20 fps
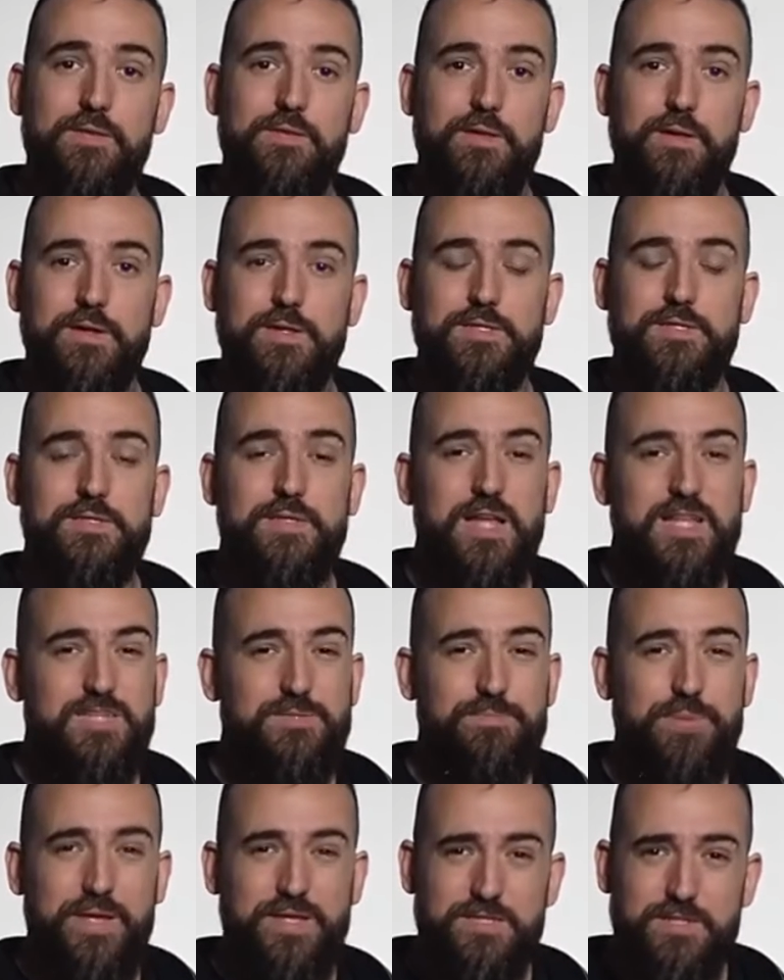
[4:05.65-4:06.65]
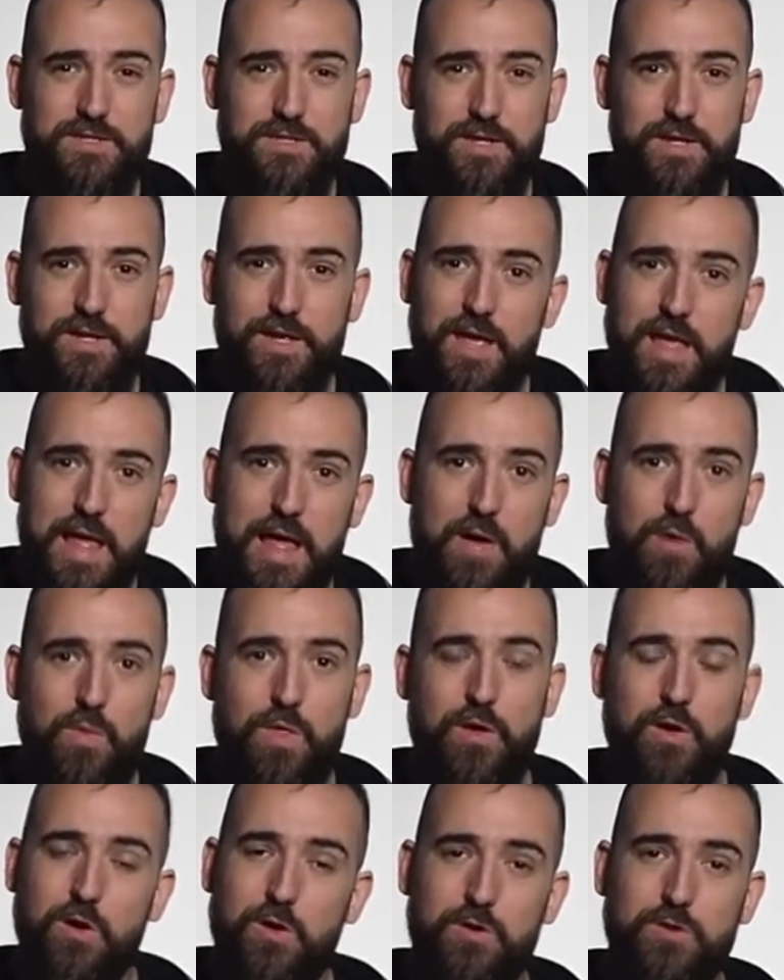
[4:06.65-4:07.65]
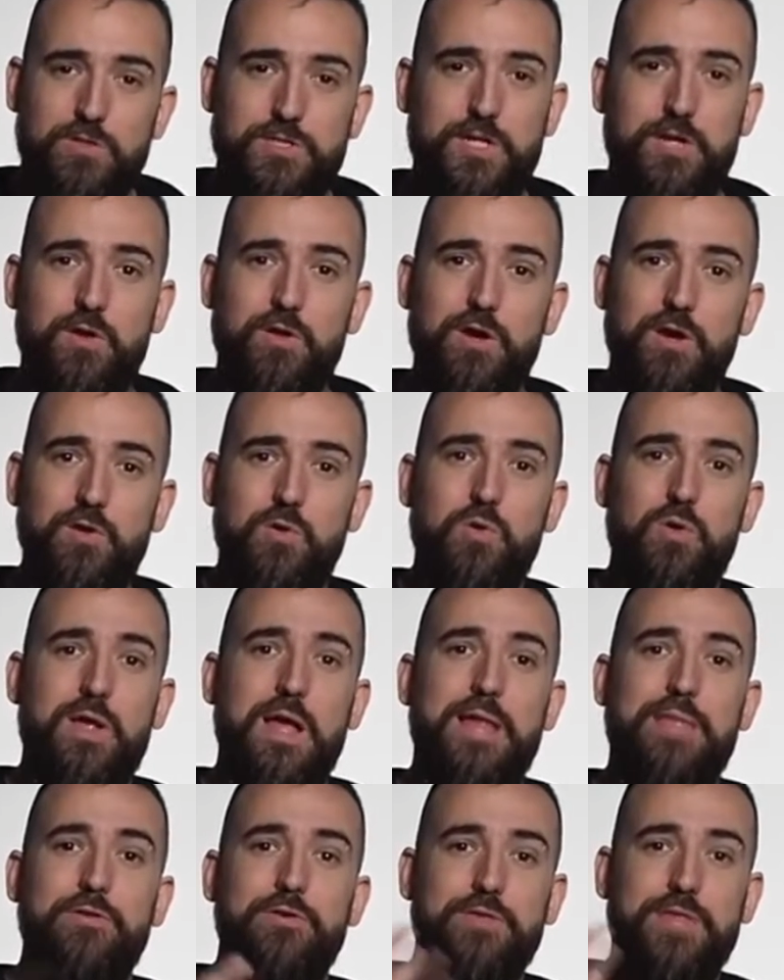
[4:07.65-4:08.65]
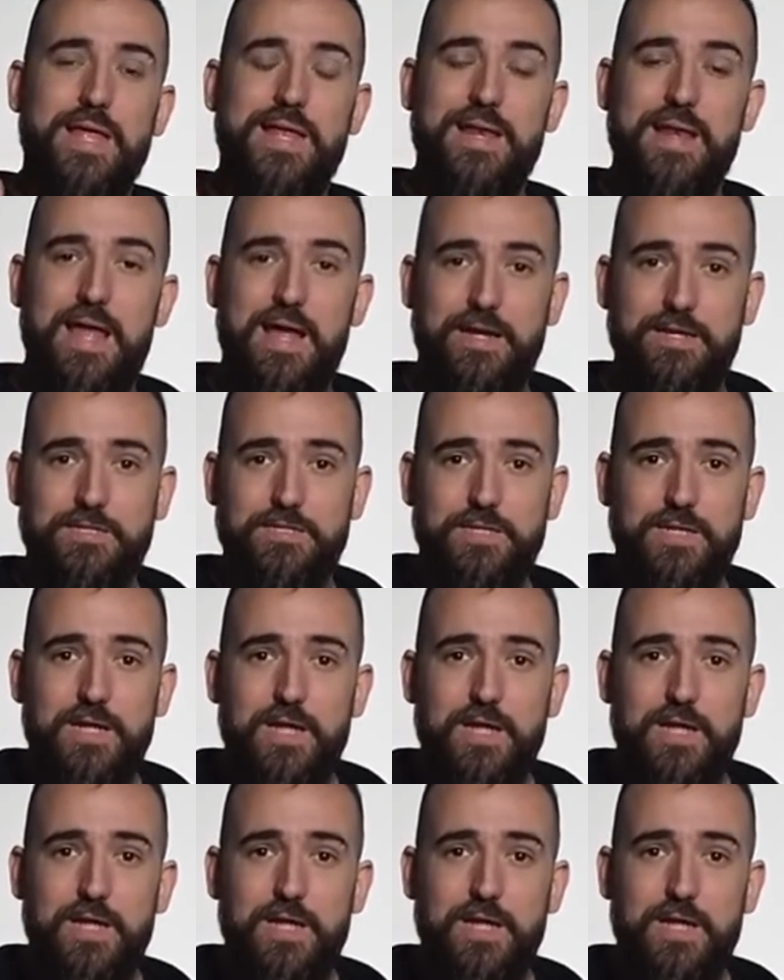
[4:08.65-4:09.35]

index. That's basically how the colors are going to look under that light.